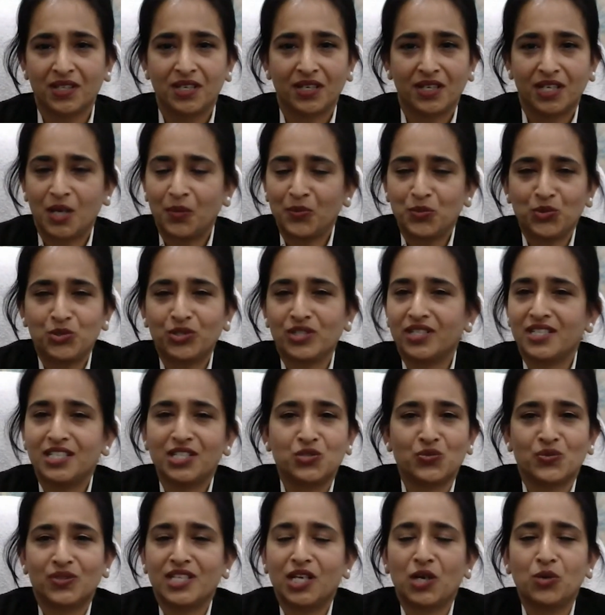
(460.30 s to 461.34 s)
Computer is
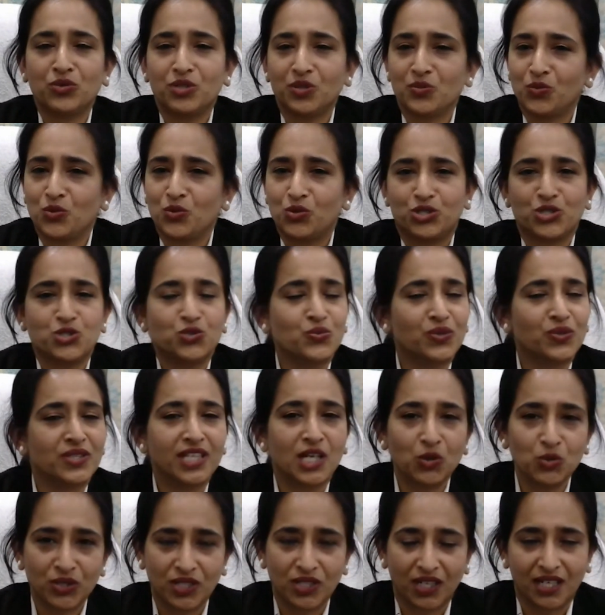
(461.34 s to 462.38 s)
without emotions,
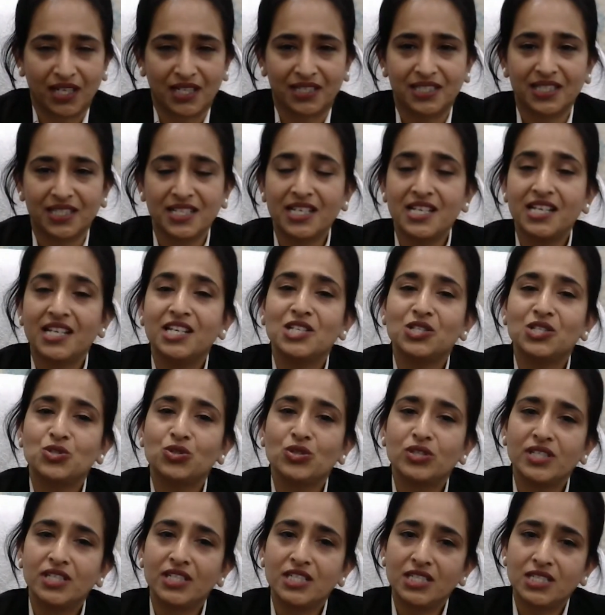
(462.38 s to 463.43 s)
without heart. So
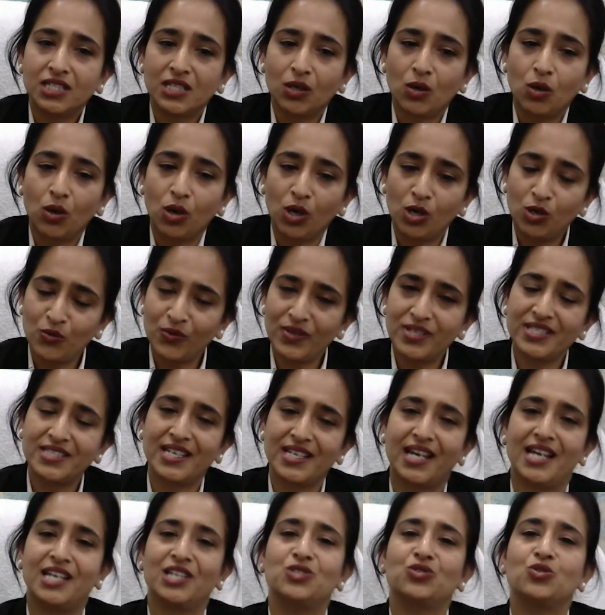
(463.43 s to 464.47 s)
it always
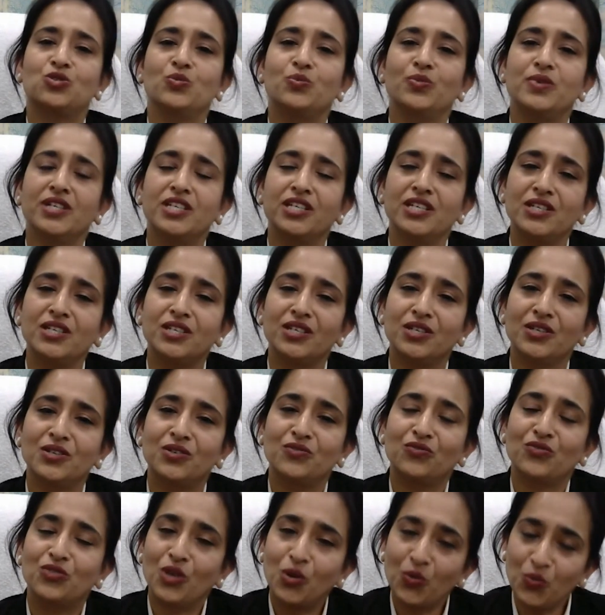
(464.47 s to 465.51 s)
has to be
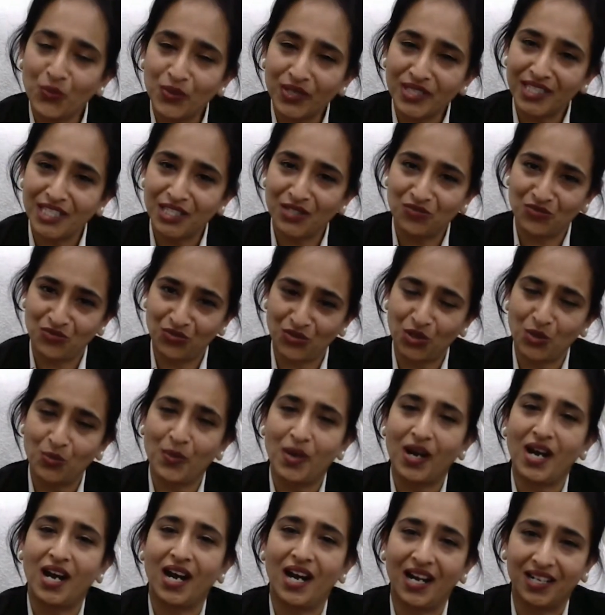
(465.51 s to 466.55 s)
from within, from
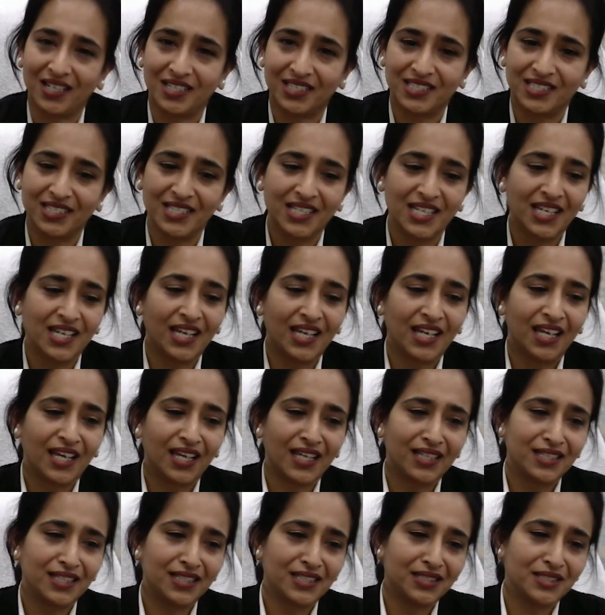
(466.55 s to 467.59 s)
heart.
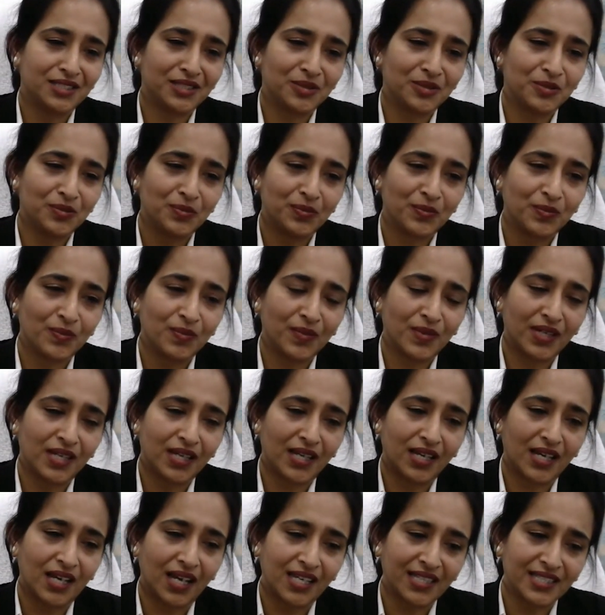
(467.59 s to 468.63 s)
And
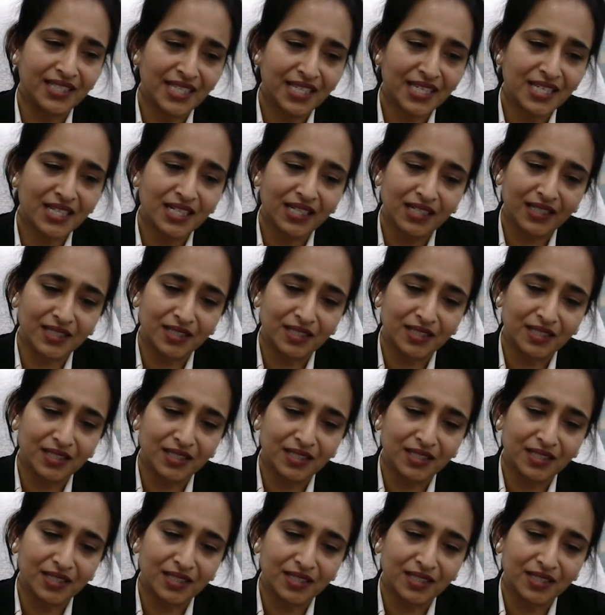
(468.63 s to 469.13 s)
I think